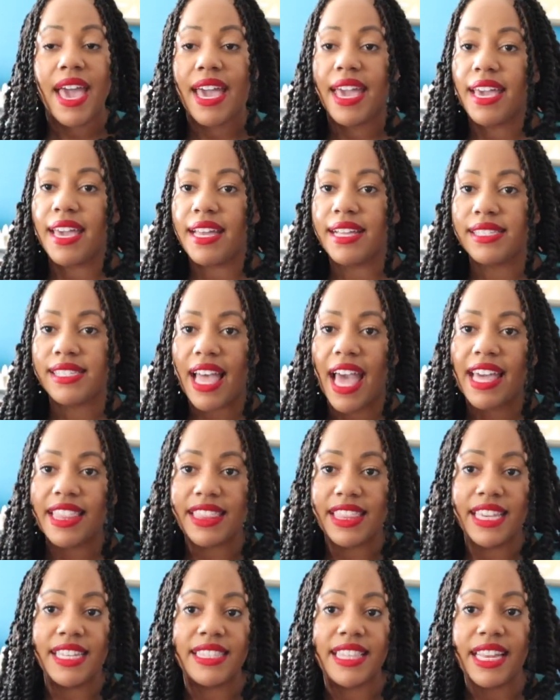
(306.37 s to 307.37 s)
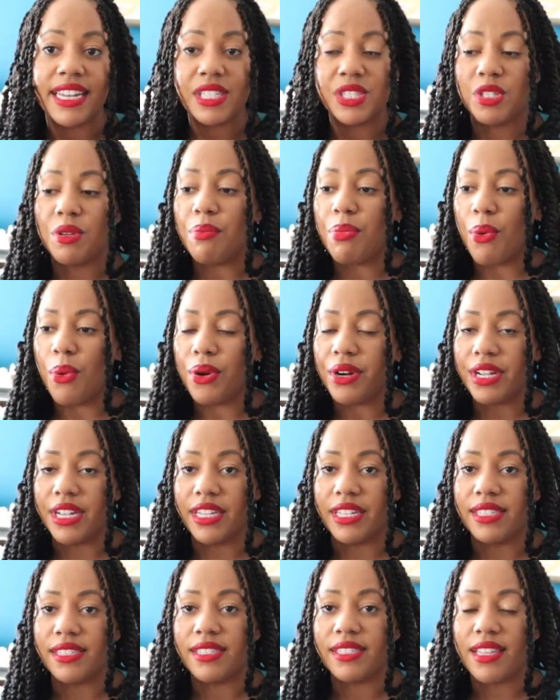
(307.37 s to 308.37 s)
And I think that it's
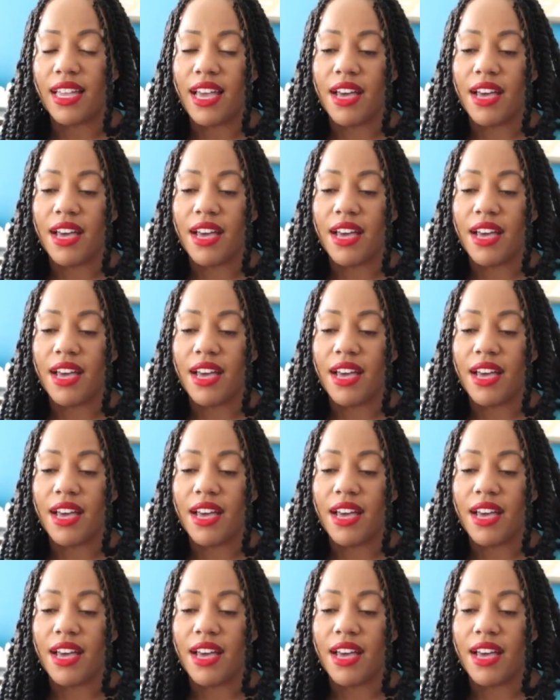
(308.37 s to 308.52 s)
important.